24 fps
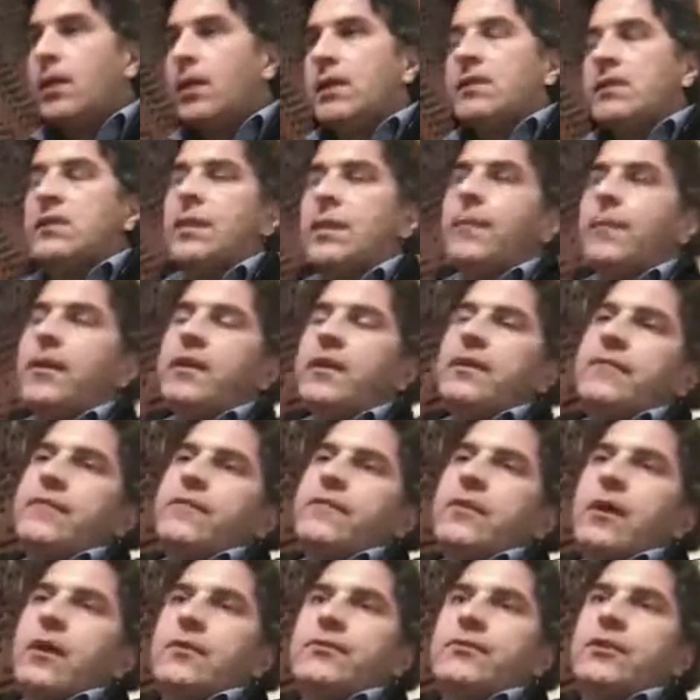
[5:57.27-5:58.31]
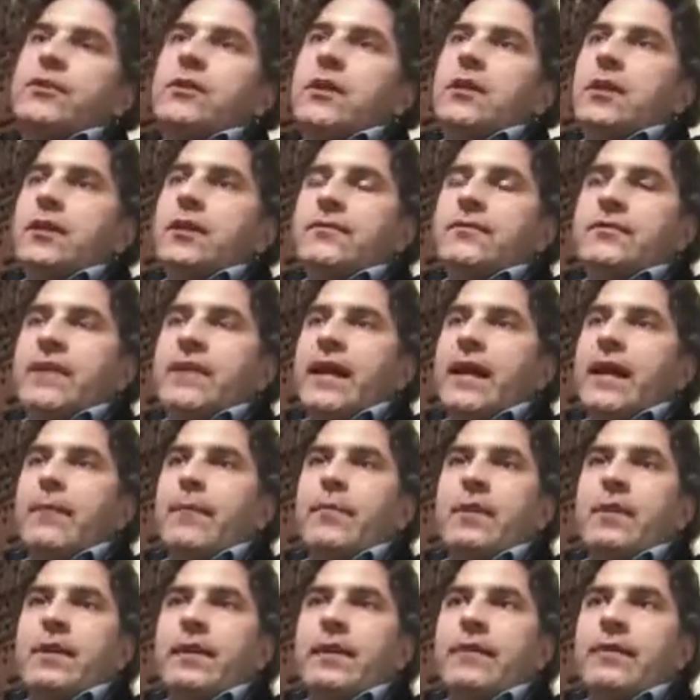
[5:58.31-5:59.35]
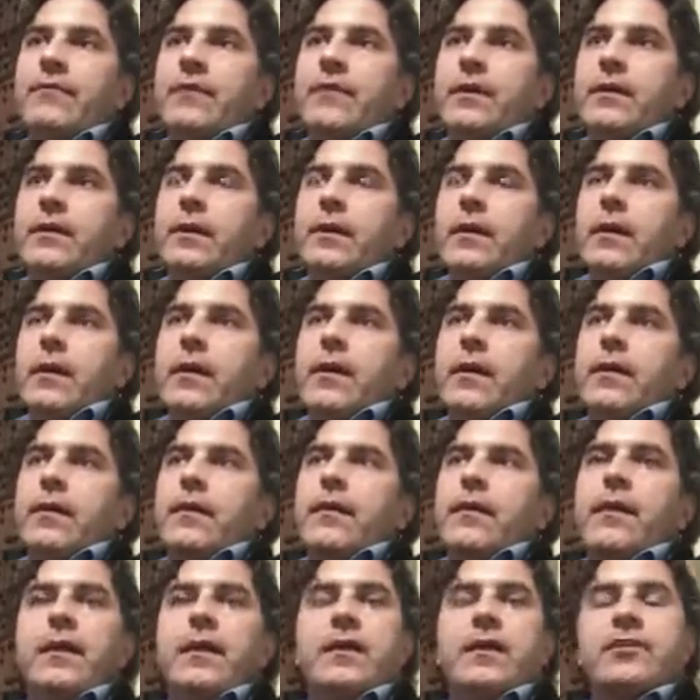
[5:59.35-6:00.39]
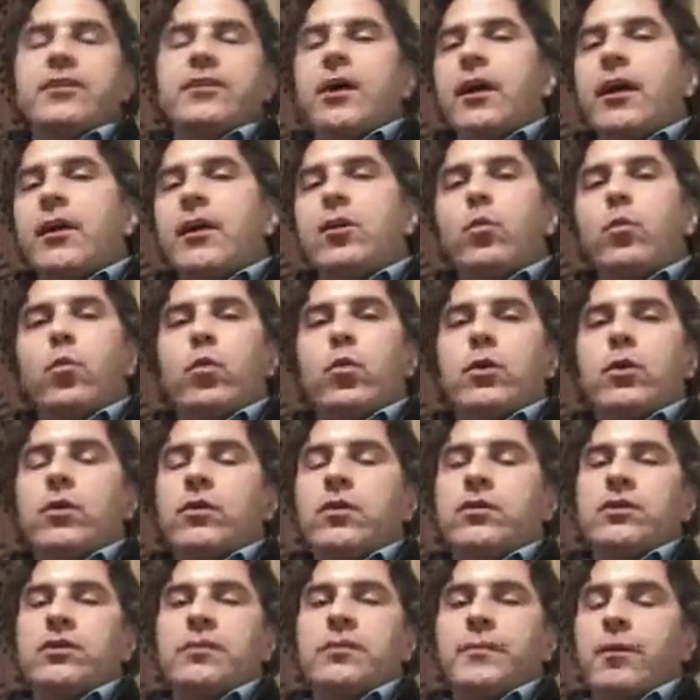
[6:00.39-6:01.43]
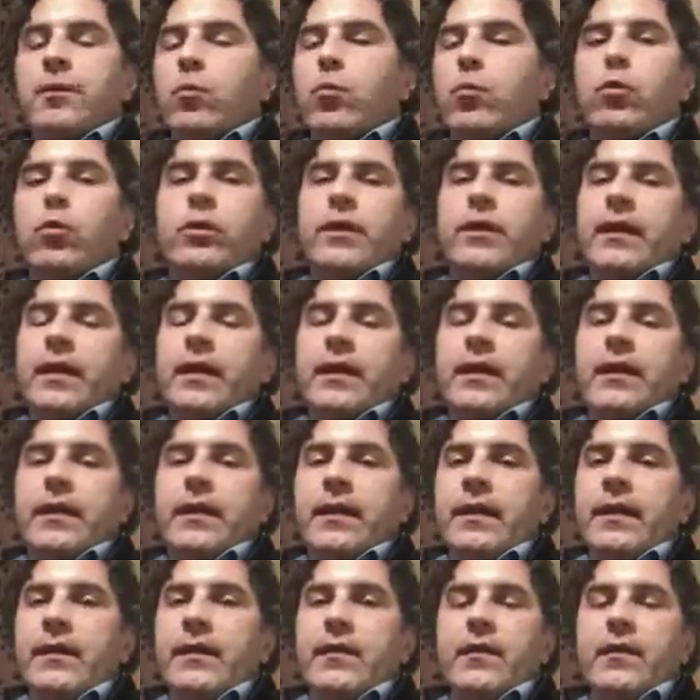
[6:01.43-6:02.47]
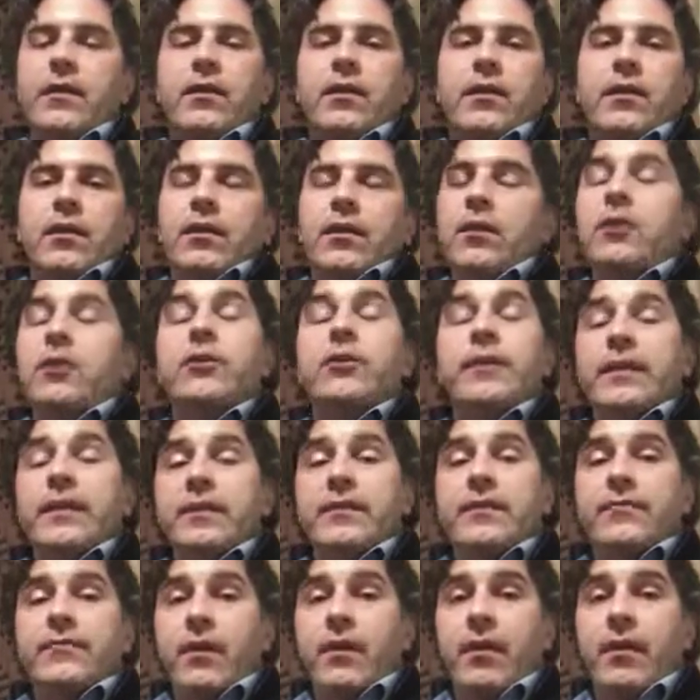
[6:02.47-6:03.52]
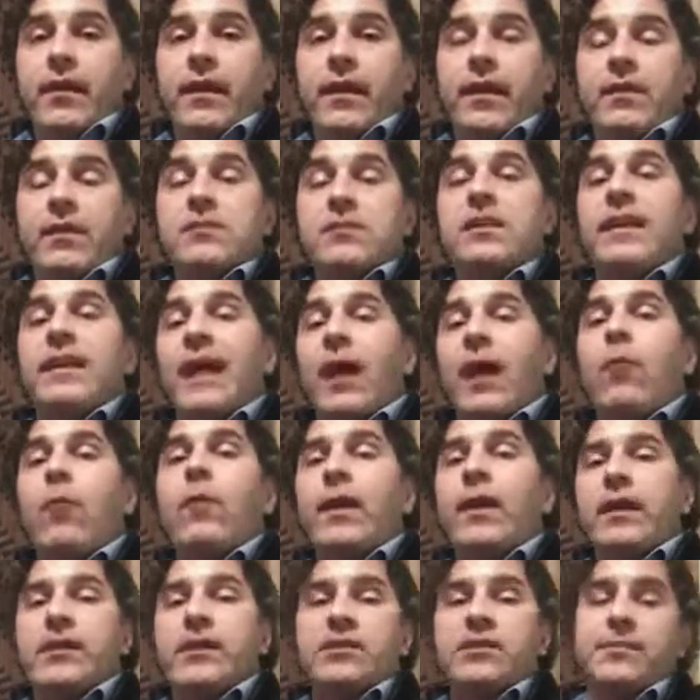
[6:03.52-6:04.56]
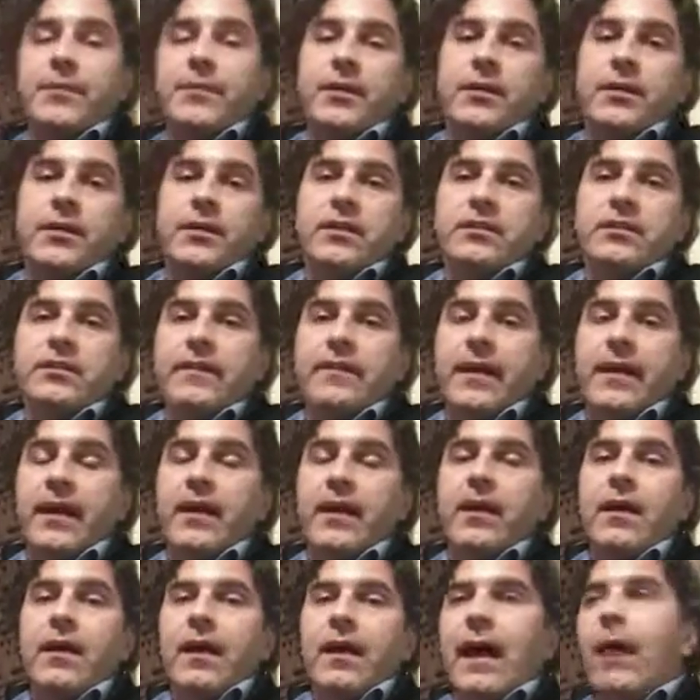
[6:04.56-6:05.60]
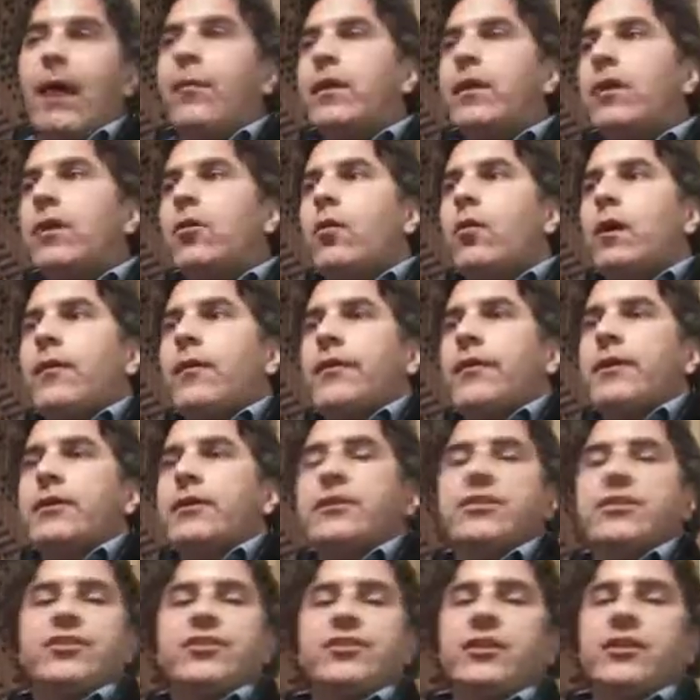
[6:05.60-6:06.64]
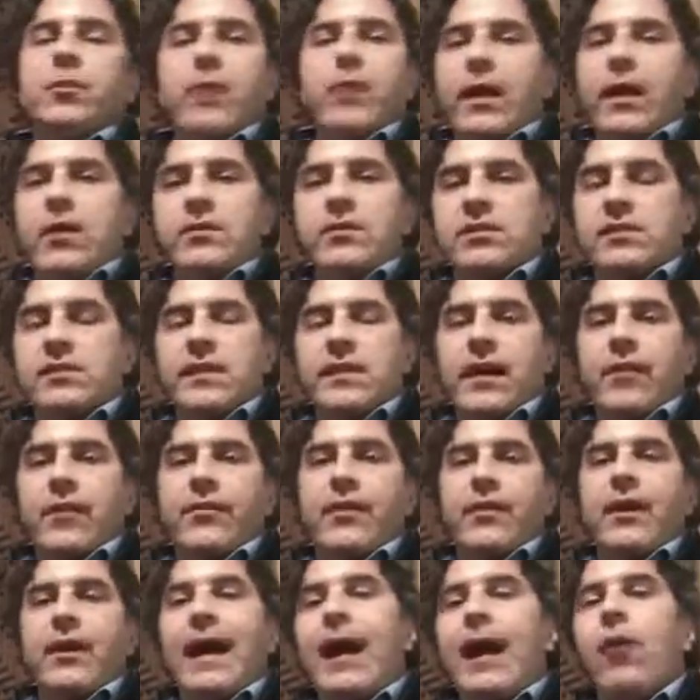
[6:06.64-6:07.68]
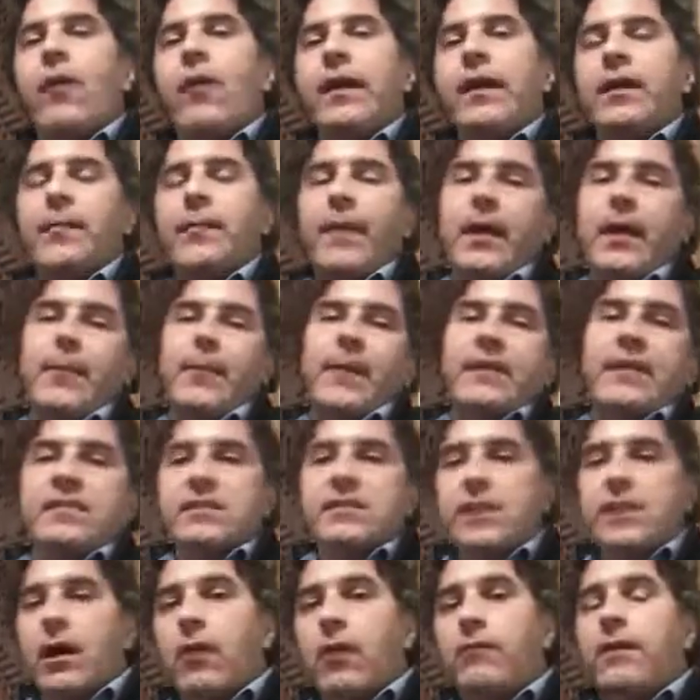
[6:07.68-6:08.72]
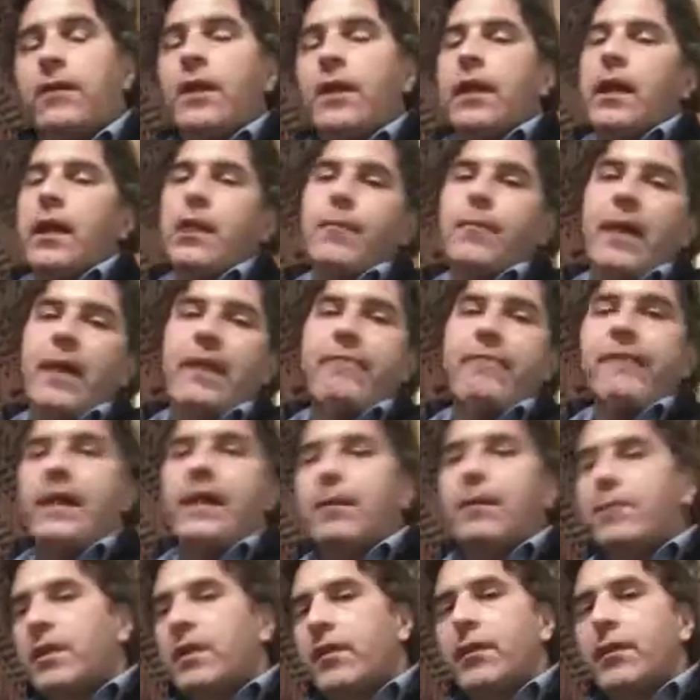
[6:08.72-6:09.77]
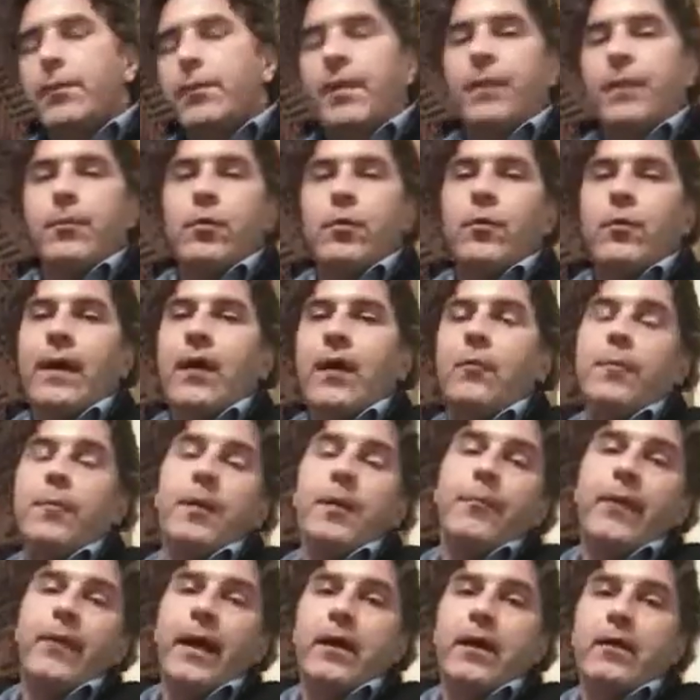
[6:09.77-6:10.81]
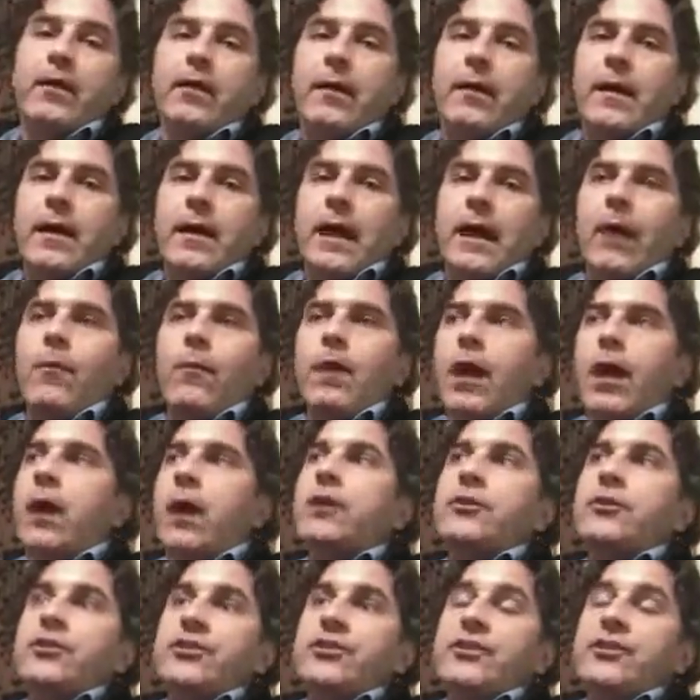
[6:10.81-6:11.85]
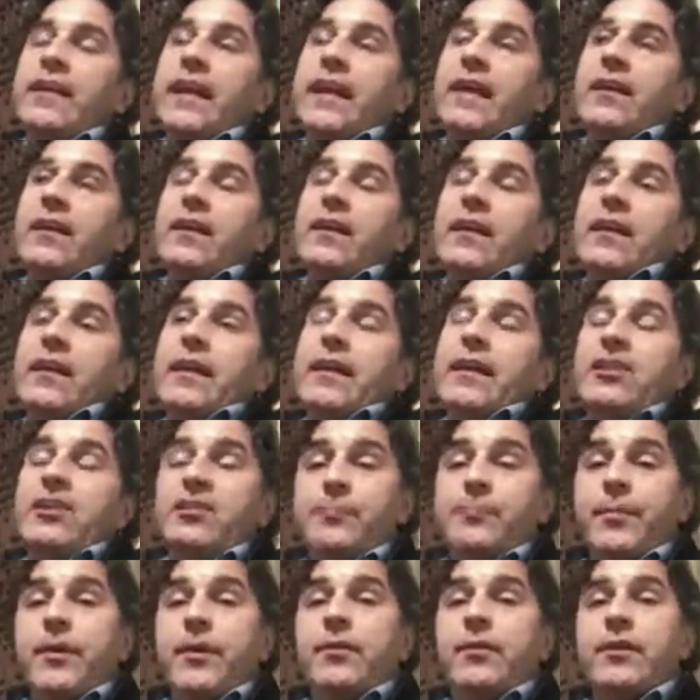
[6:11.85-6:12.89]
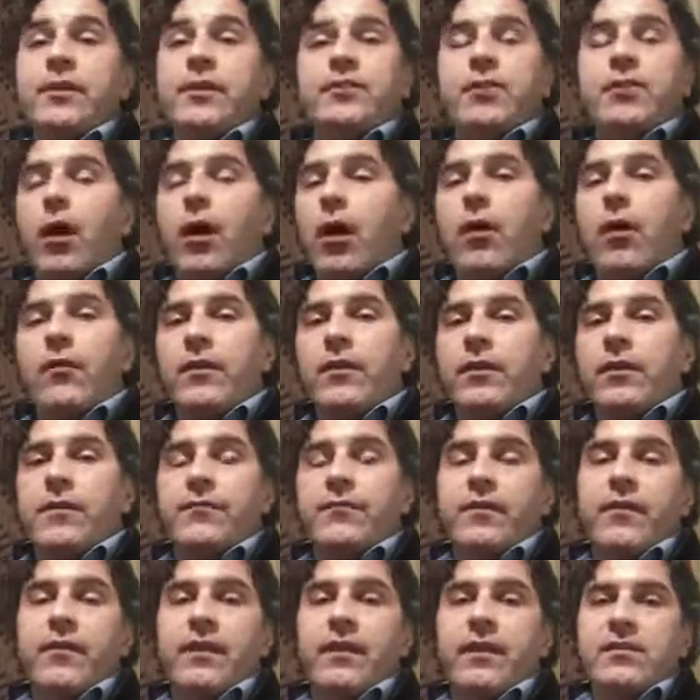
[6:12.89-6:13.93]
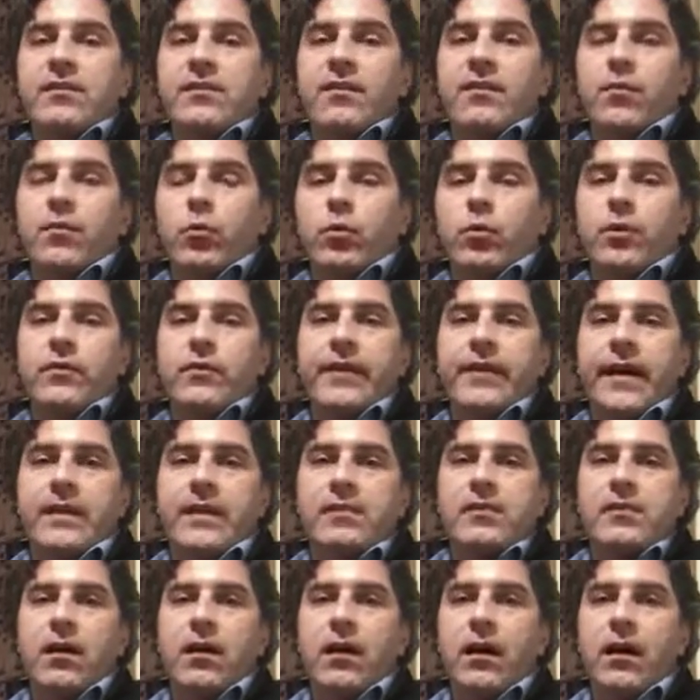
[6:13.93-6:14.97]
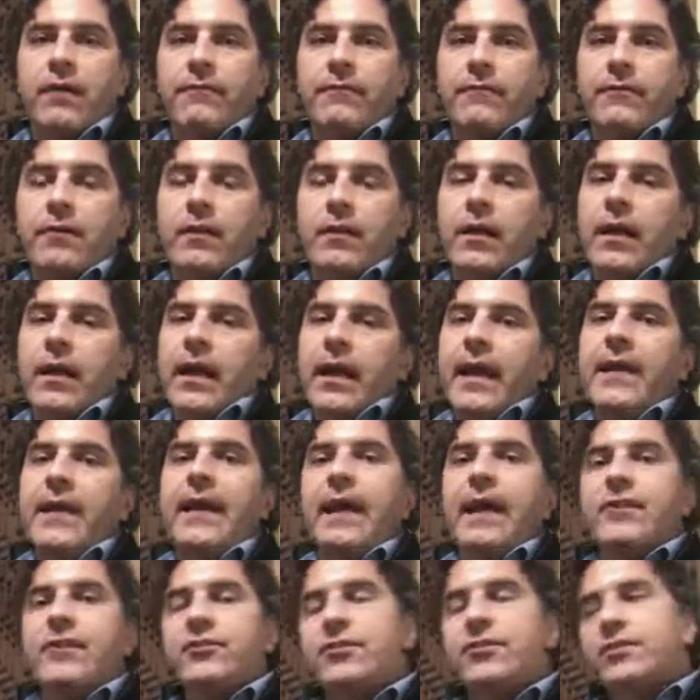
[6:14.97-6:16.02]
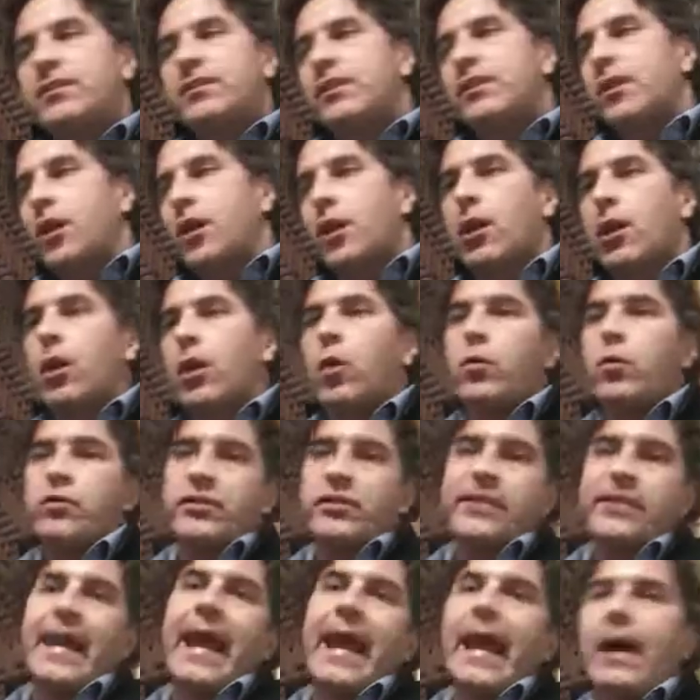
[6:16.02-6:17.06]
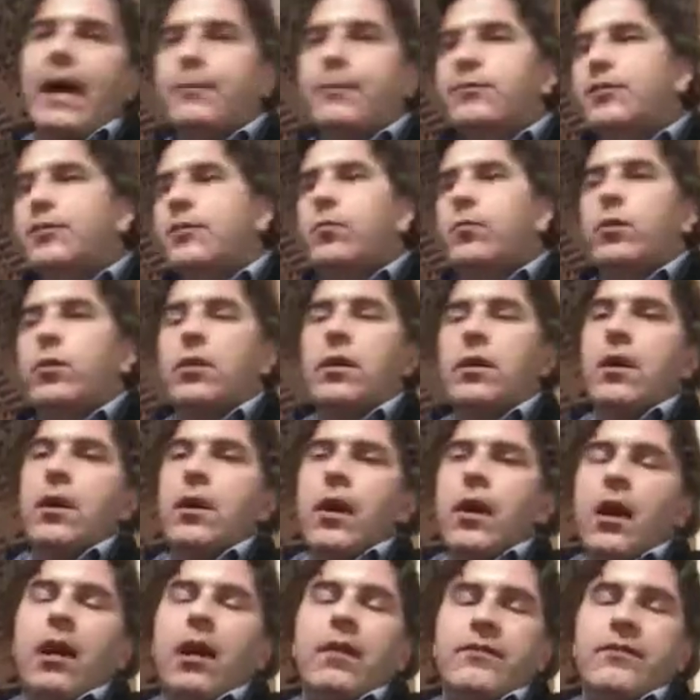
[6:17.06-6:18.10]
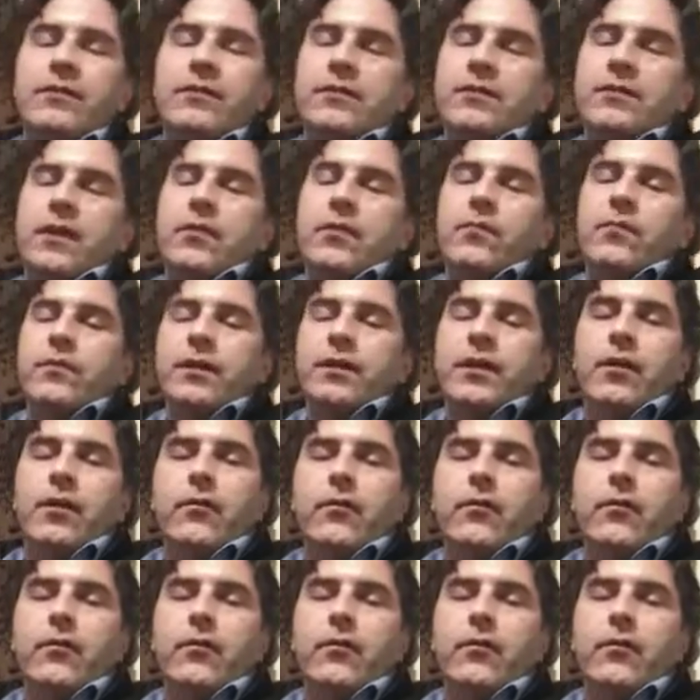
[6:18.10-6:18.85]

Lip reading: Some of the different alternatives that I believe in, the entire world has been working in learning different things, and I want to experience that. I want to go out there and see what else is out there, how I can make myself and my family and the people around me better. I want to understand and experience all the different things that the world has to offer, and not just in a closed caption where all of a sudden,